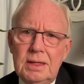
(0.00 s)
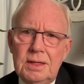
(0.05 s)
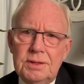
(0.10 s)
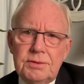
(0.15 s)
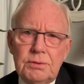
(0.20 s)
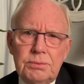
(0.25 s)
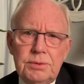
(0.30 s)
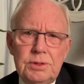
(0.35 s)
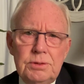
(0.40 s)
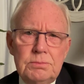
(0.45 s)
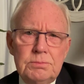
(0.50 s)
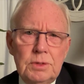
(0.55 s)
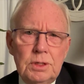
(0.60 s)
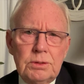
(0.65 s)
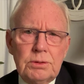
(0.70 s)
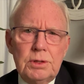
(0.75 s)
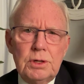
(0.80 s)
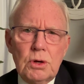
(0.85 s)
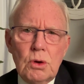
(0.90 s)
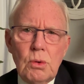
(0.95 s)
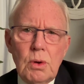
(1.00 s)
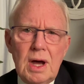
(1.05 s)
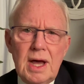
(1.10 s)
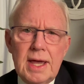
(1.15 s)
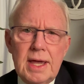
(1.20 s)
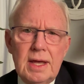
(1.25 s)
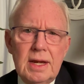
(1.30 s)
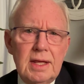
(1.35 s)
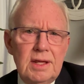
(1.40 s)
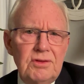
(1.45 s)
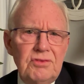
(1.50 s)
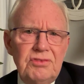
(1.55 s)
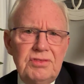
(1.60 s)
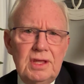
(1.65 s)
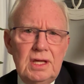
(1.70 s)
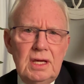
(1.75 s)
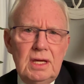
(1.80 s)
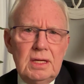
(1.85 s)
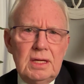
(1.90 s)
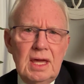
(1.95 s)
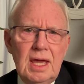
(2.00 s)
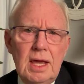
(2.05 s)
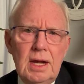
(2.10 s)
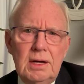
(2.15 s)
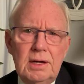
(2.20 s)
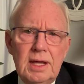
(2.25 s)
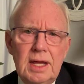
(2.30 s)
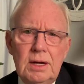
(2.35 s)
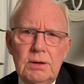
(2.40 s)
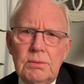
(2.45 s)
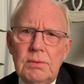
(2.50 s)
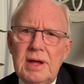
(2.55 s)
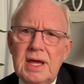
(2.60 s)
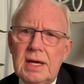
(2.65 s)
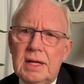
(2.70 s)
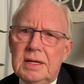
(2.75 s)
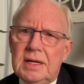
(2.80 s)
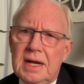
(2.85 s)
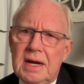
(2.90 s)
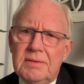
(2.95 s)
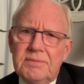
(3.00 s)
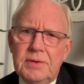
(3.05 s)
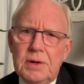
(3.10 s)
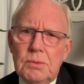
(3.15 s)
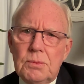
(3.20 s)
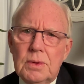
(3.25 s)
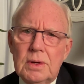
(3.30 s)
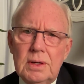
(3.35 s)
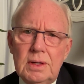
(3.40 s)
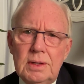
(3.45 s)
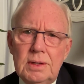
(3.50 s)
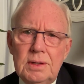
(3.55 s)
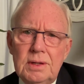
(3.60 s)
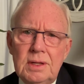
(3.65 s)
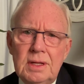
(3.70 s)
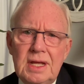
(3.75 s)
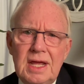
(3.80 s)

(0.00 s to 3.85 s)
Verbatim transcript: The room grew quiet as the candidate read every word,